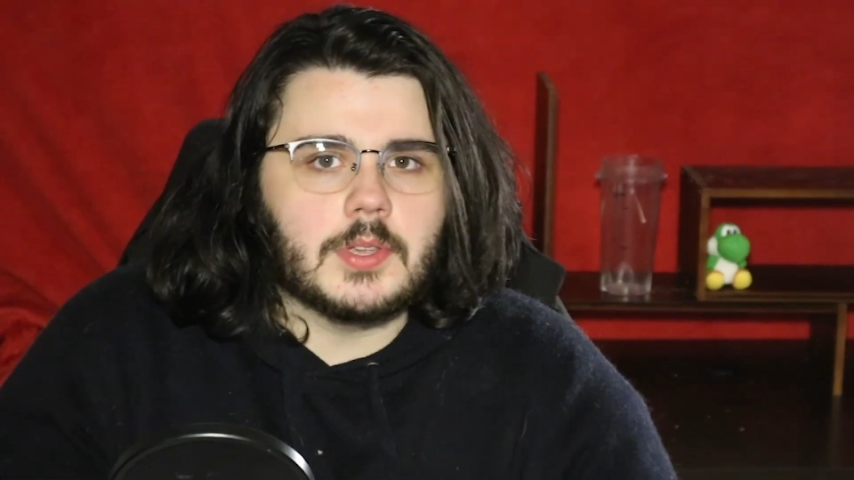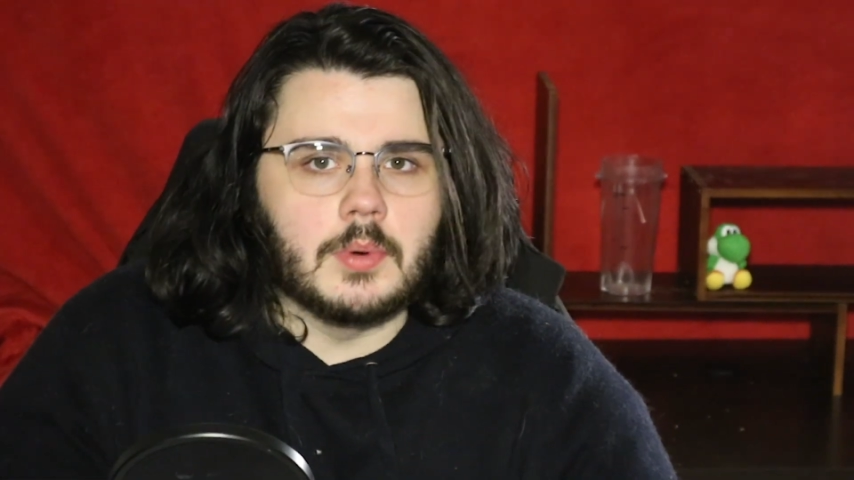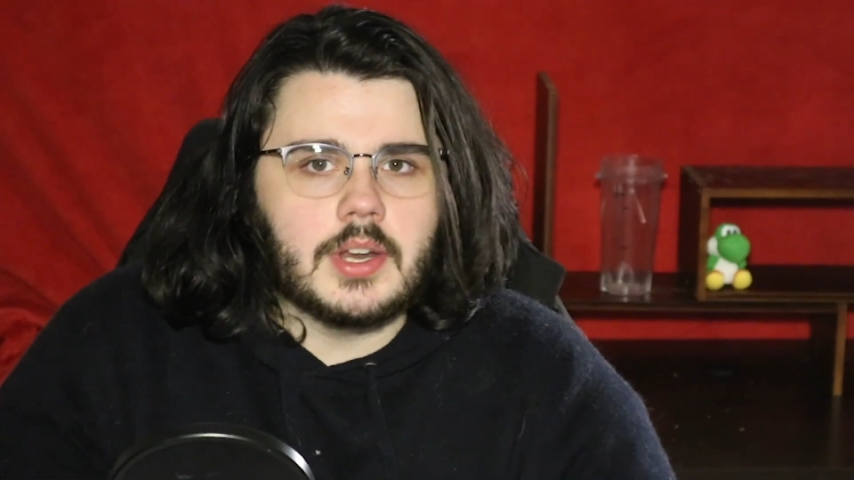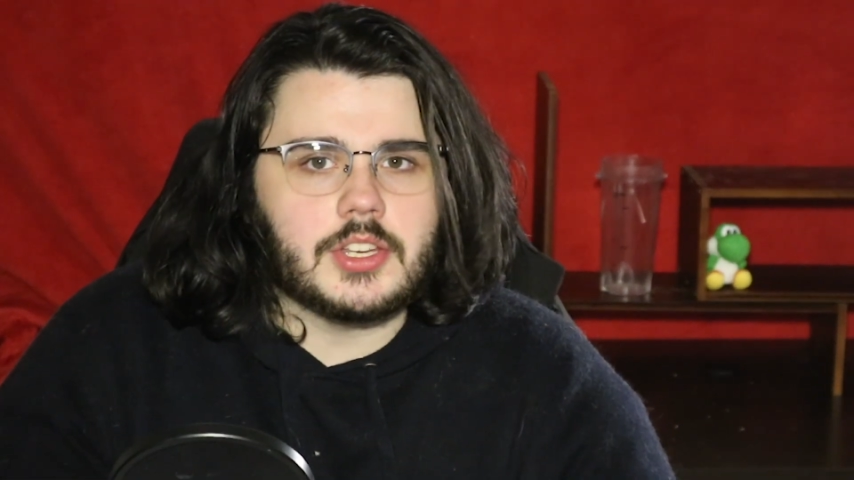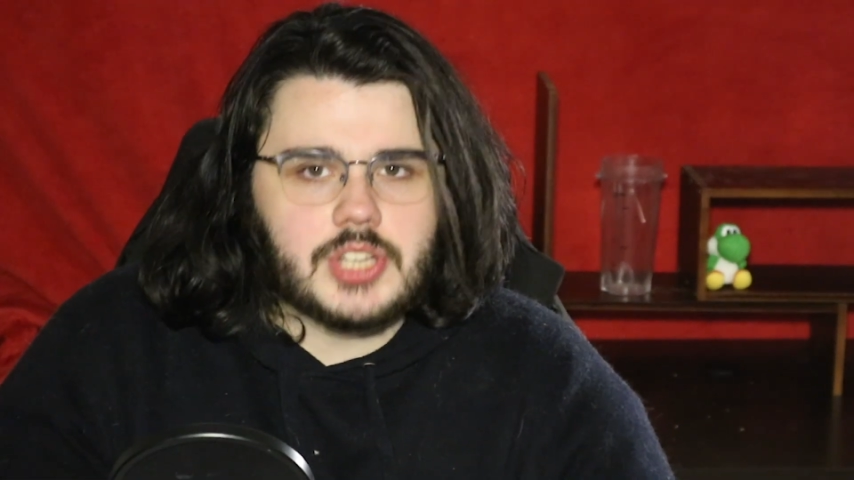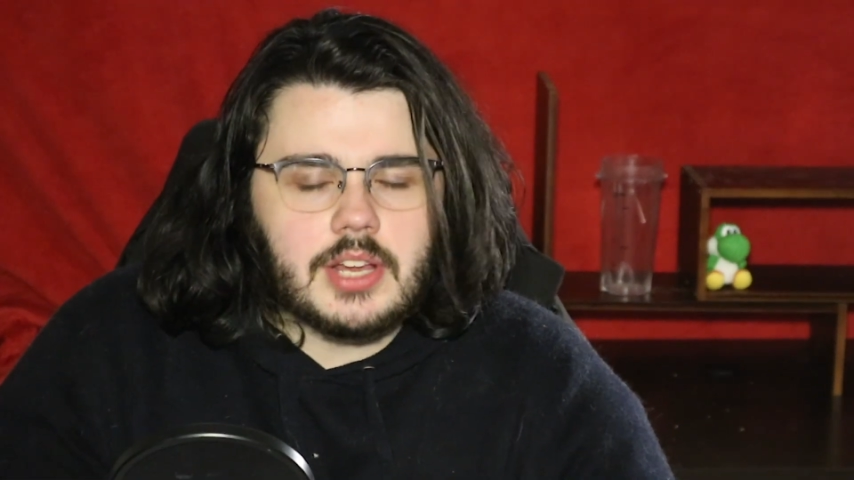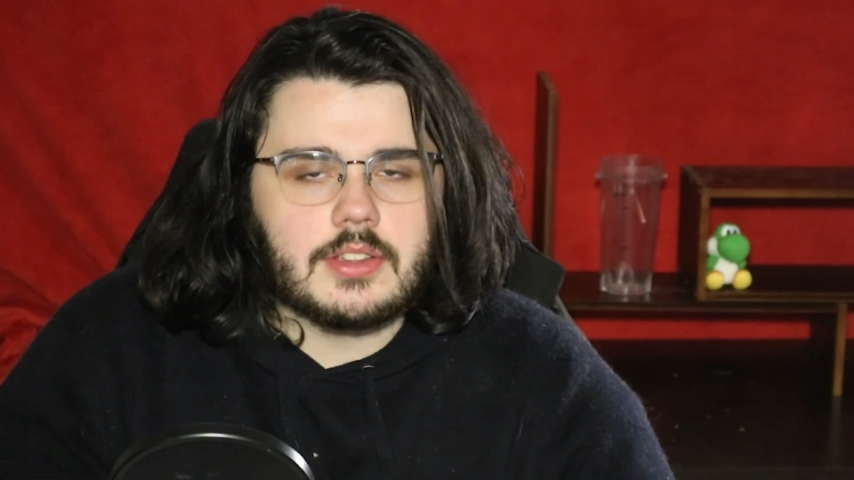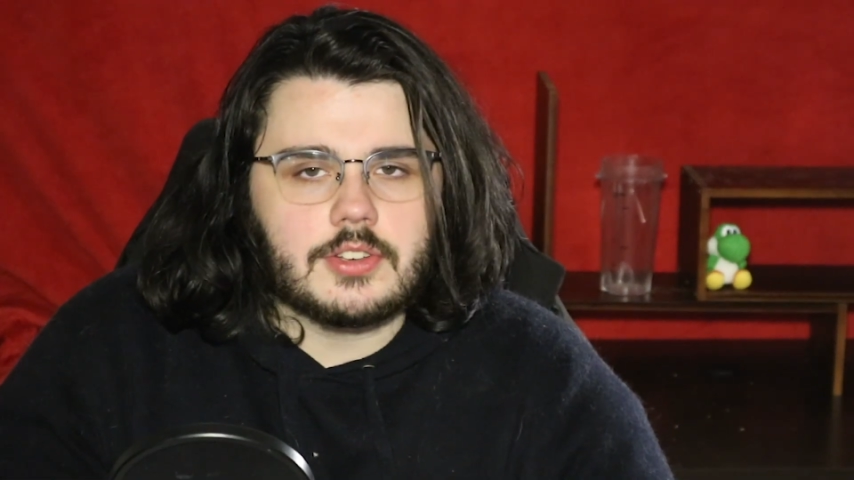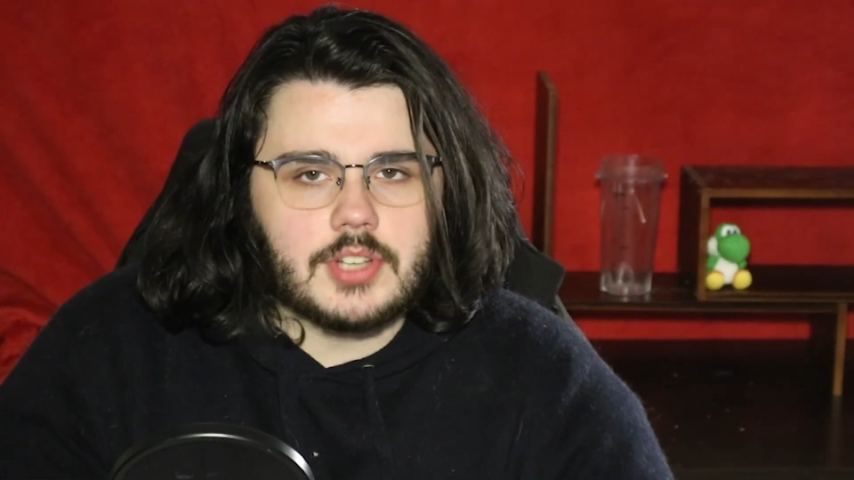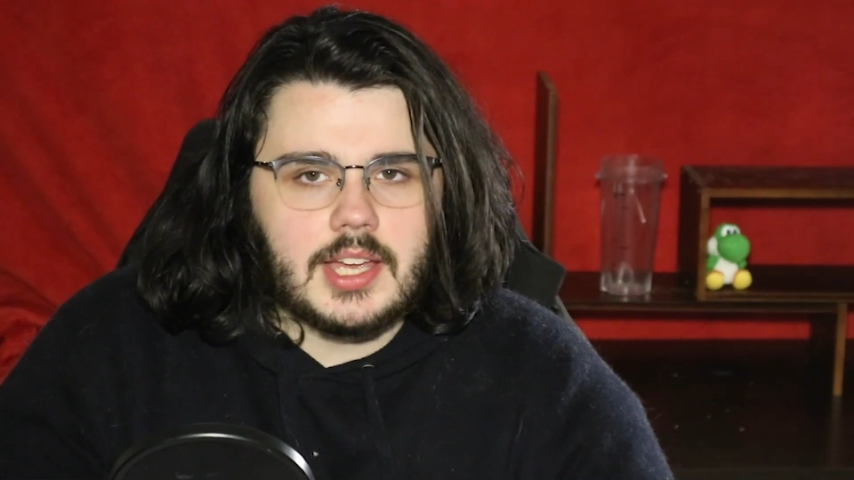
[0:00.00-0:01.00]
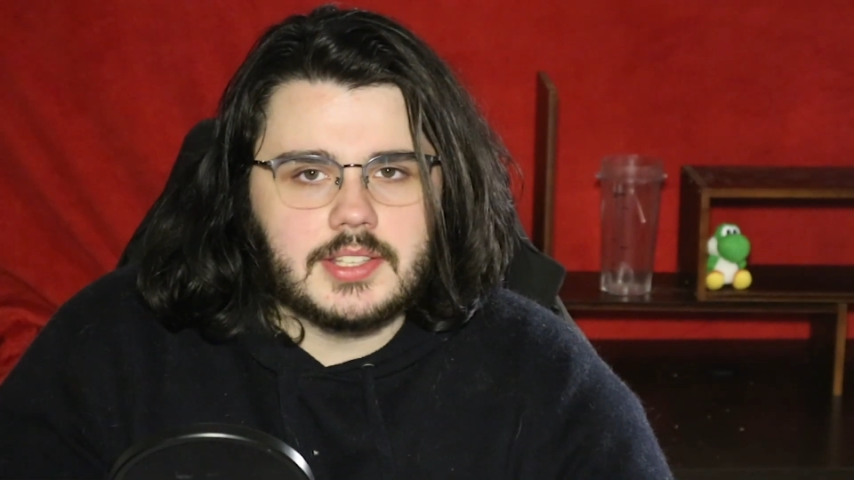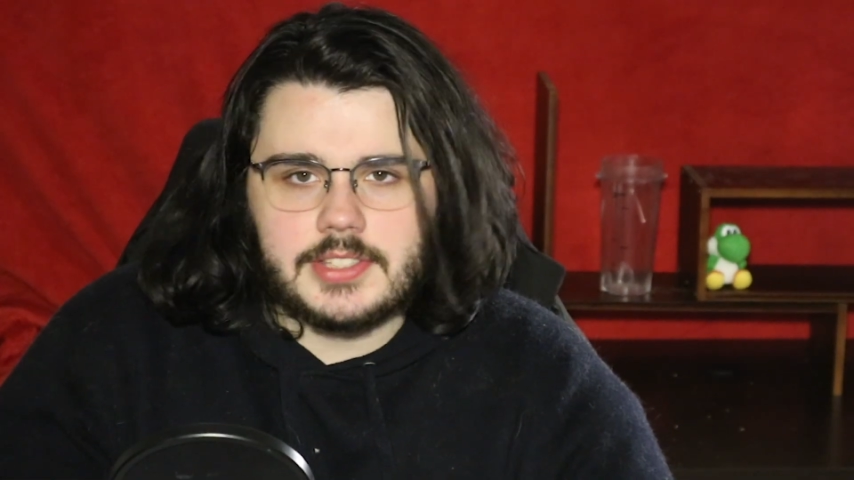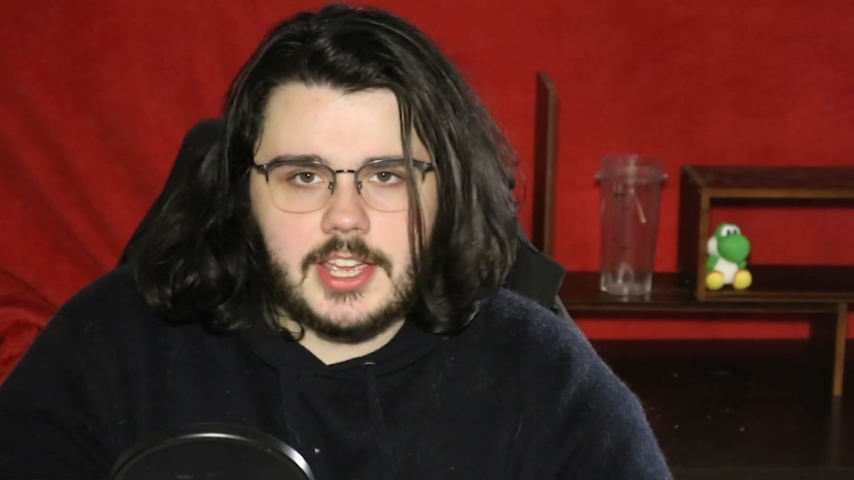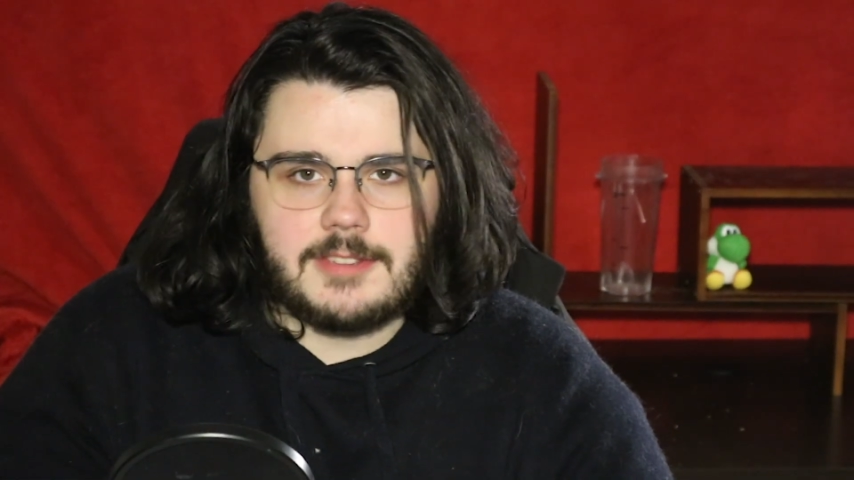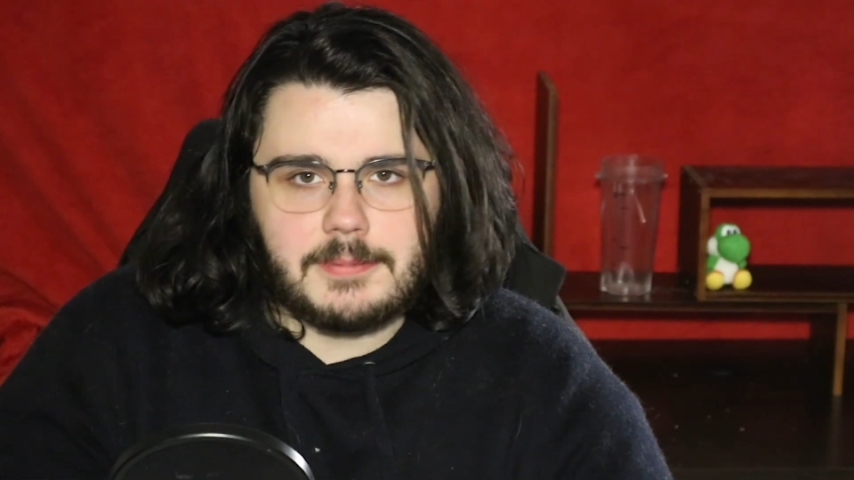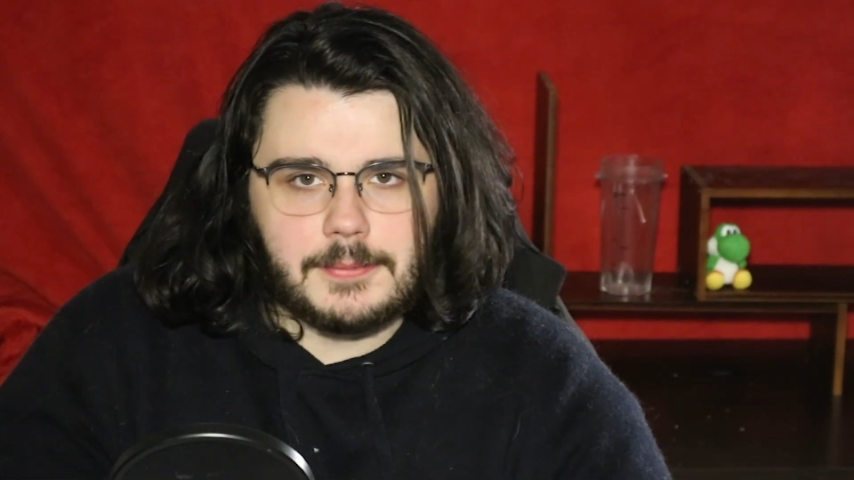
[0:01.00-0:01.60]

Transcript: to want to share your child's life